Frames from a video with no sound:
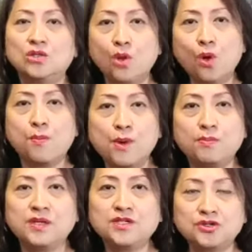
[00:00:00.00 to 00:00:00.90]
But no
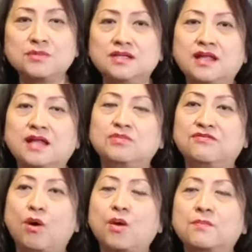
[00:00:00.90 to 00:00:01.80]
proper treatment done
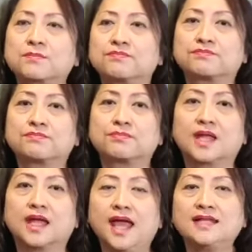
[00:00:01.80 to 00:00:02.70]
before.
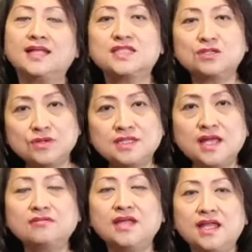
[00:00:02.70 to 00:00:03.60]
And as a
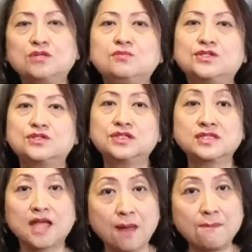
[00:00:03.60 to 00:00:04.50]
result, the
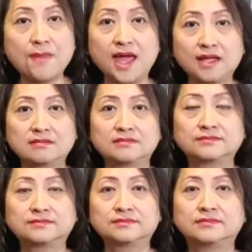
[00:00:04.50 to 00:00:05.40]
endometriosis come back.
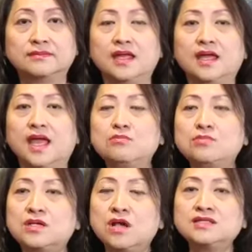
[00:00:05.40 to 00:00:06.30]

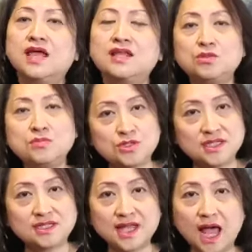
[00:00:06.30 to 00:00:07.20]
And because the
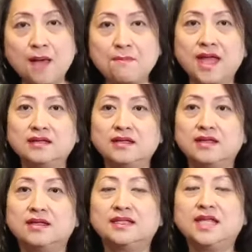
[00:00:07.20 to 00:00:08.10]
endometriosis come back,
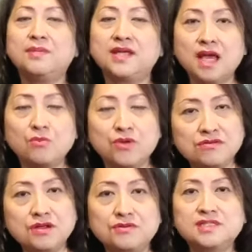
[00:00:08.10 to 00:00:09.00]
they become
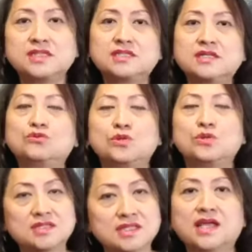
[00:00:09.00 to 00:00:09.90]
very resistant
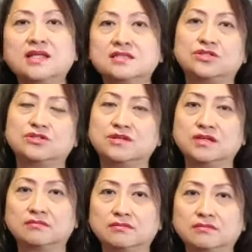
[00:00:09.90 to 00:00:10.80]
to a second
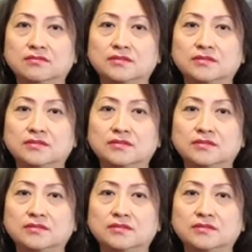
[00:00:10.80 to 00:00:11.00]
surgery.